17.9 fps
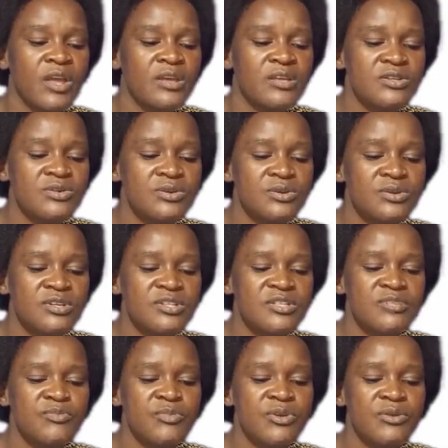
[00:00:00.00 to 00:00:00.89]
So
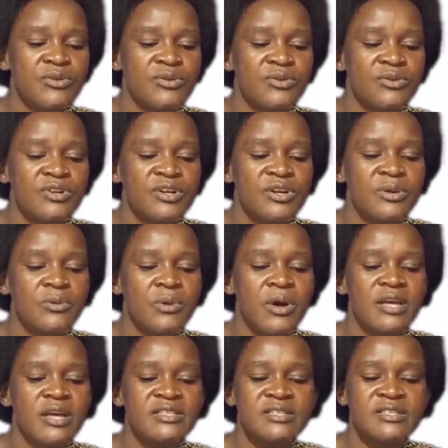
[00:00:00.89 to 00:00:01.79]
this method
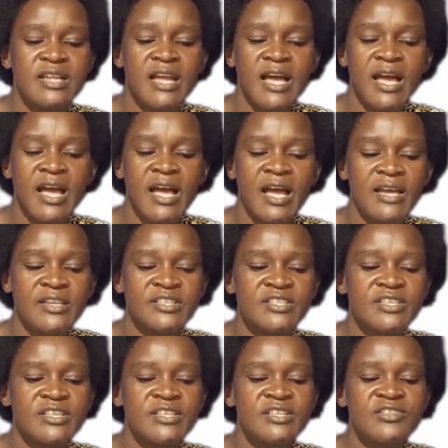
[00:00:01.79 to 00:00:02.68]
requires
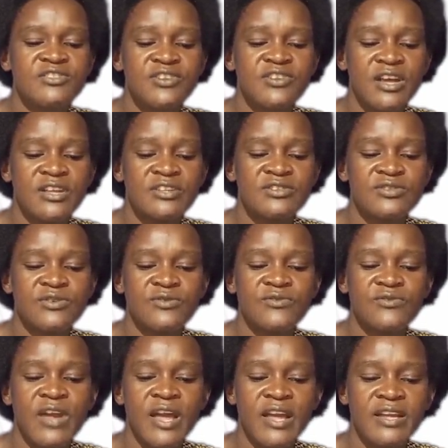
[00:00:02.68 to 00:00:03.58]
large tracts
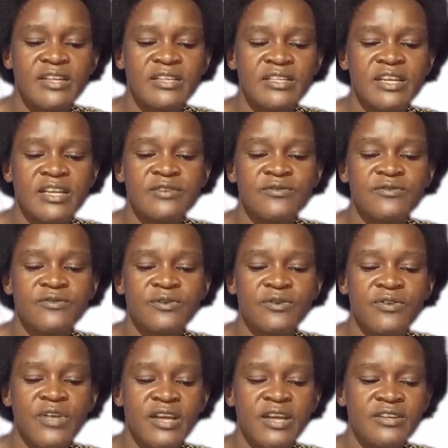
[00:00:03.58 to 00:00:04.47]
of land, and
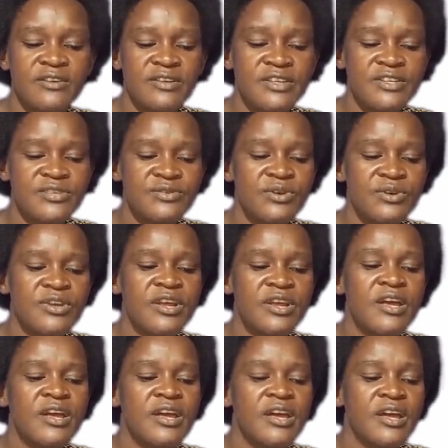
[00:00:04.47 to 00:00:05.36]
for that
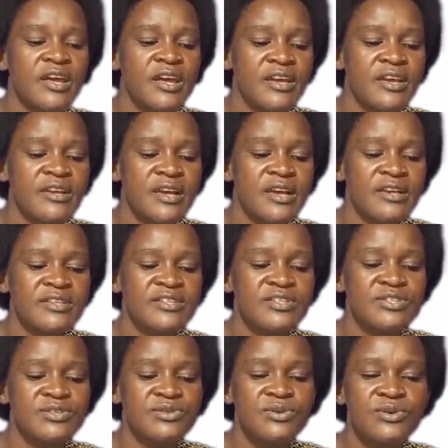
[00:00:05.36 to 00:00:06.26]
reason it
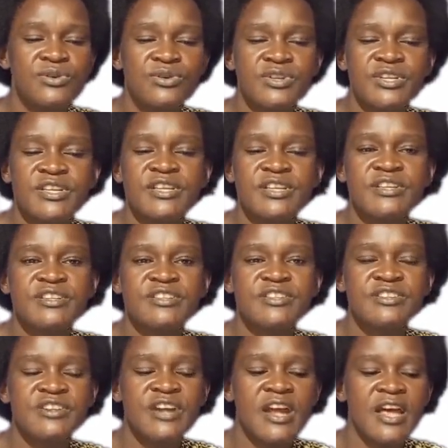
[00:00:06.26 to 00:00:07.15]
has slowly
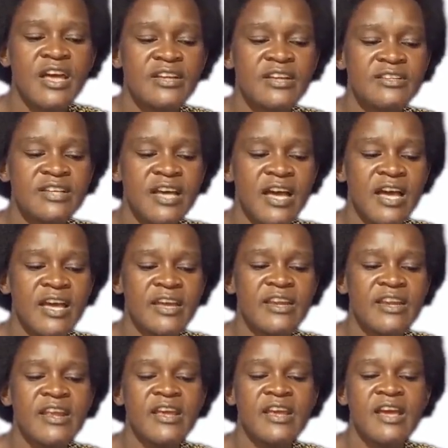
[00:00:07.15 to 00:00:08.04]

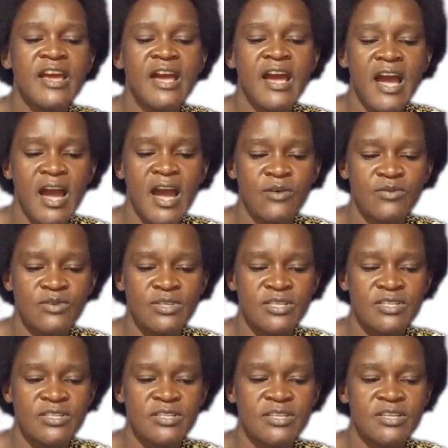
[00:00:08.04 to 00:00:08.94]
died out.